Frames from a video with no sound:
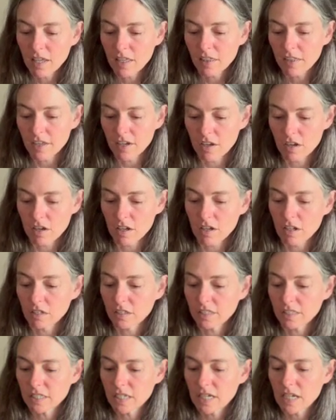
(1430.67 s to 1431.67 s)
they
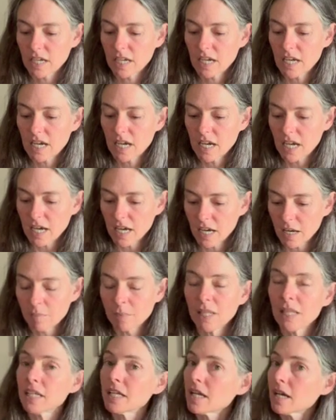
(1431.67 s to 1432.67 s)
called
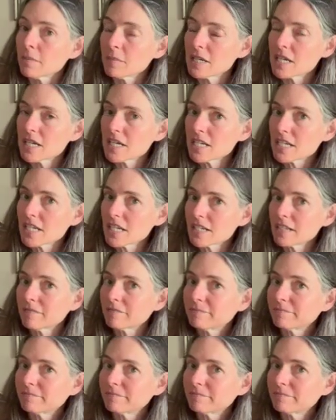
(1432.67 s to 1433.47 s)
Kamalanomenon.